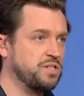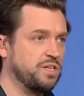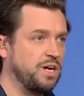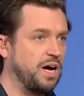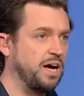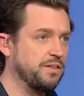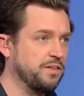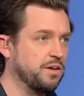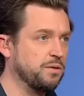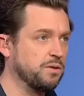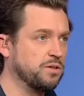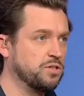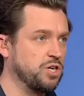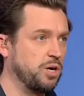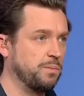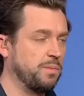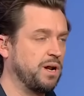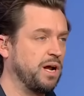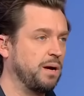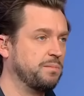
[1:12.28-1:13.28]
and other
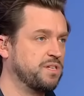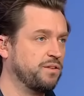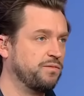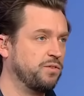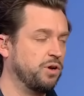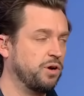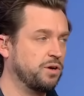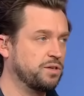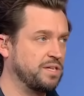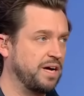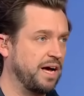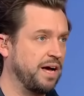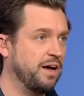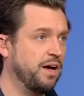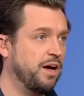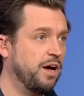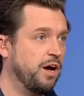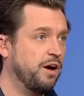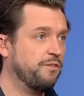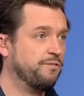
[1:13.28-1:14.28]
top clubs have looked at
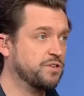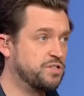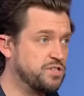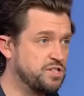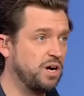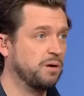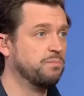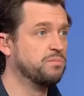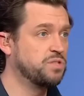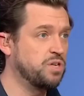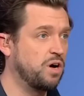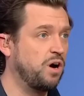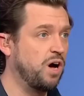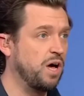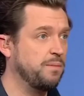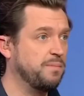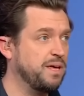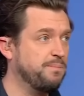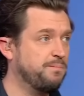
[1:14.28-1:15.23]
for some time. He